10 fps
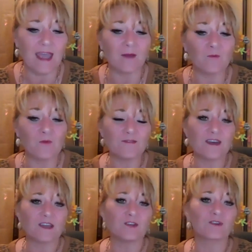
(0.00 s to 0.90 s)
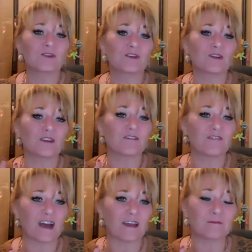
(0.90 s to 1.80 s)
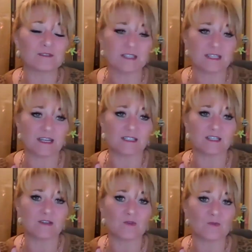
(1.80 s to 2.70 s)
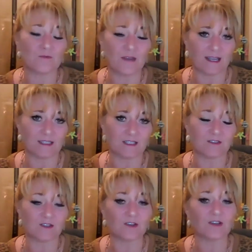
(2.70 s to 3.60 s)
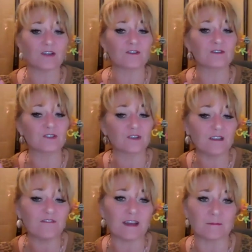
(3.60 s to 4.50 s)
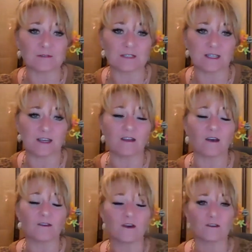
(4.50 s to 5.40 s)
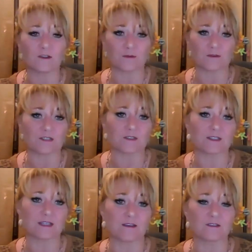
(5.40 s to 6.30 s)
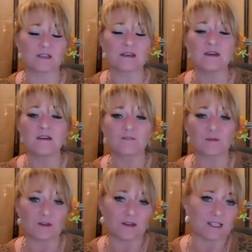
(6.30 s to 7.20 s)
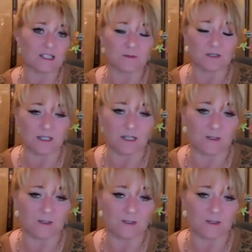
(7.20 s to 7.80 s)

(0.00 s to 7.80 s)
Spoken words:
And with that, you're going to earn a 5% raise. So you're going to earn 35% on all your personal sales from your customers and